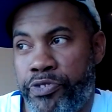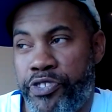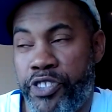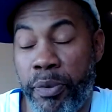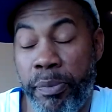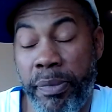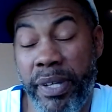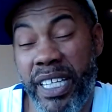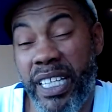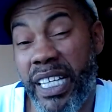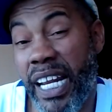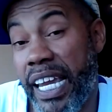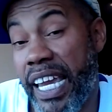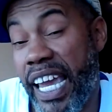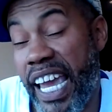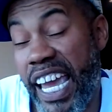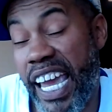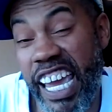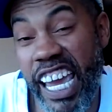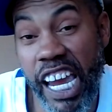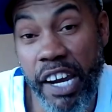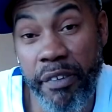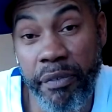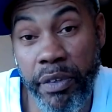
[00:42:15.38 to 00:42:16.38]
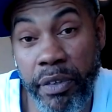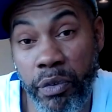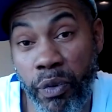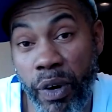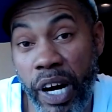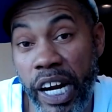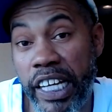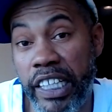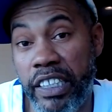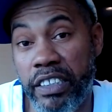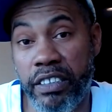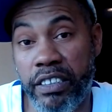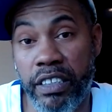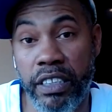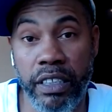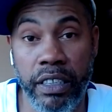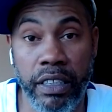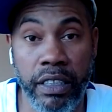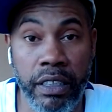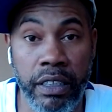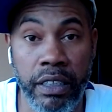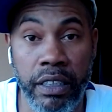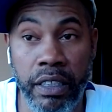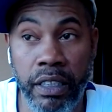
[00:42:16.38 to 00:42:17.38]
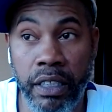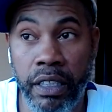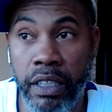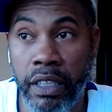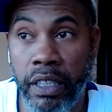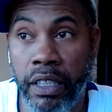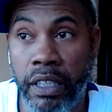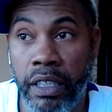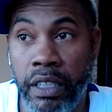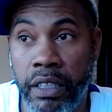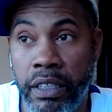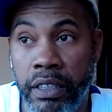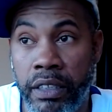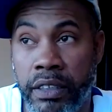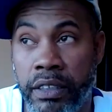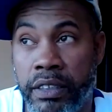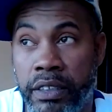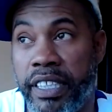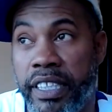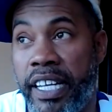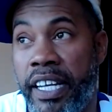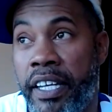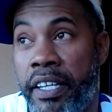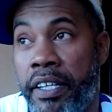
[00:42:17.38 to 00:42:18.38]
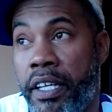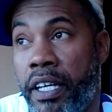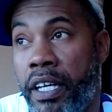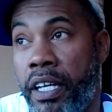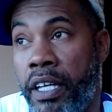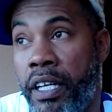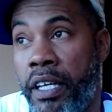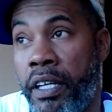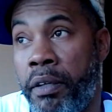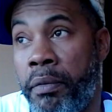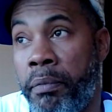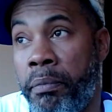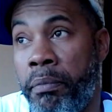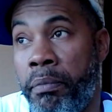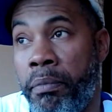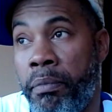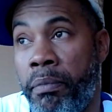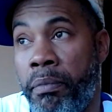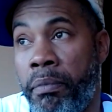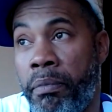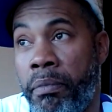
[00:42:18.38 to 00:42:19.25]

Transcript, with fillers: to me, they had every right to say, um,